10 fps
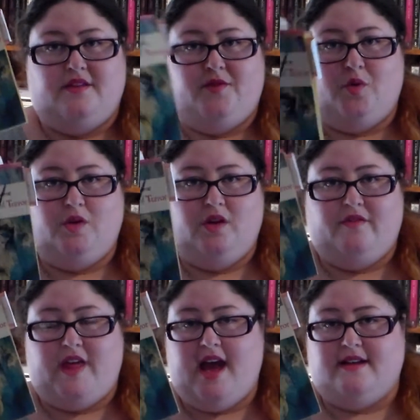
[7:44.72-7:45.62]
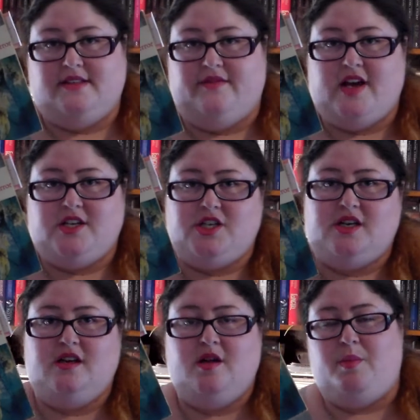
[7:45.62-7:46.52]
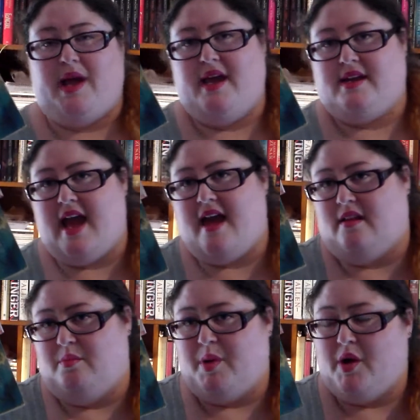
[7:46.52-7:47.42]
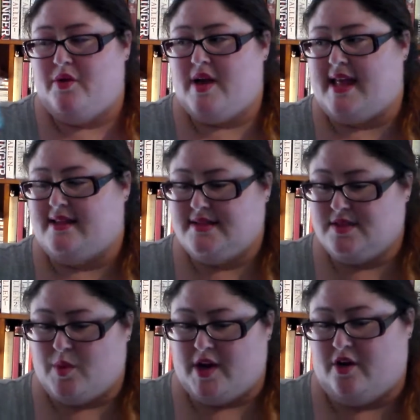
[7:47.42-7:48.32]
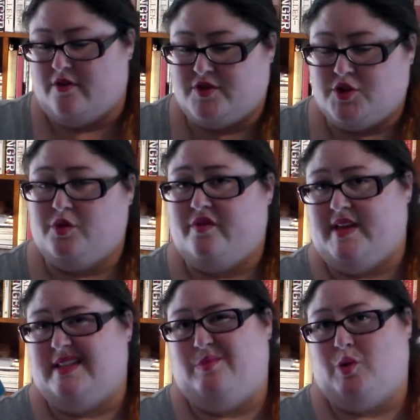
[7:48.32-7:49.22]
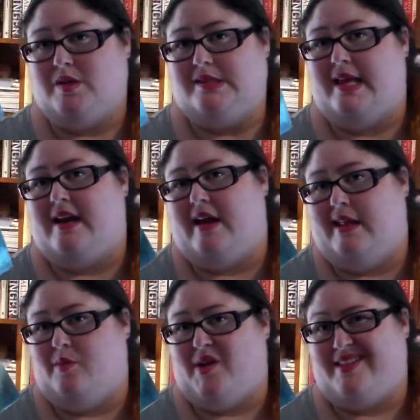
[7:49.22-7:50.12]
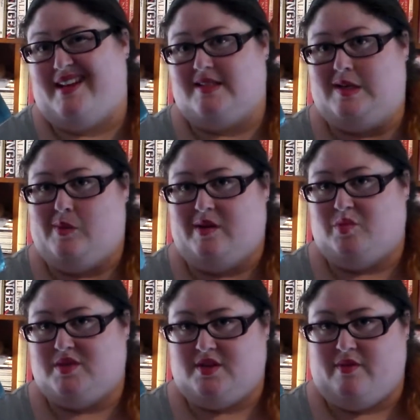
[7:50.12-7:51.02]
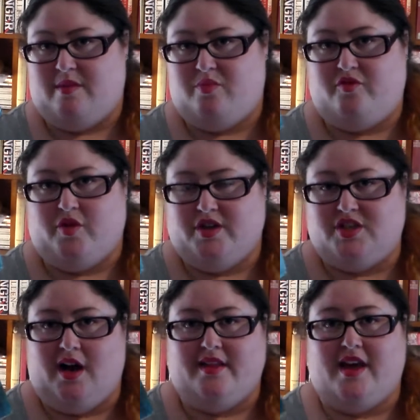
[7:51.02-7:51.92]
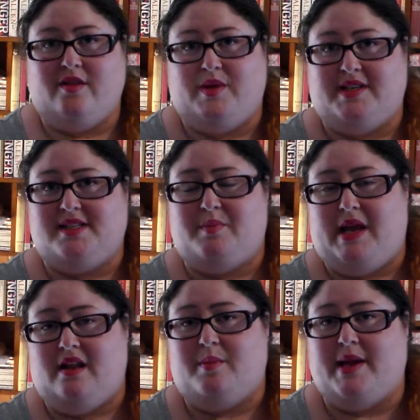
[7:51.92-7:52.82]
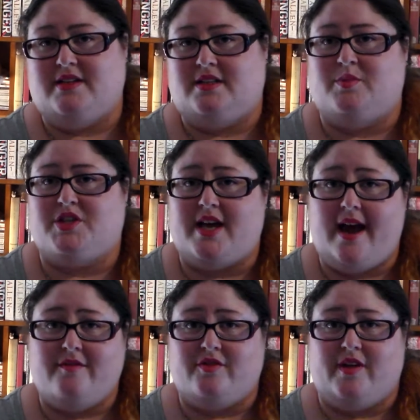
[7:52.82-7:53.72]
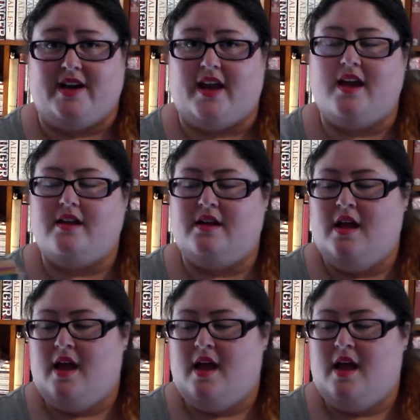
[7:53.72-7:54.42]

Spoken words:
The Fall of the House of Usher by Edgar Allan Poe, and this is one of 2 of his books that are in the 1001 Books to Read Before You Die. The other one is The Pit and the Pendulum, which I haven't read yet.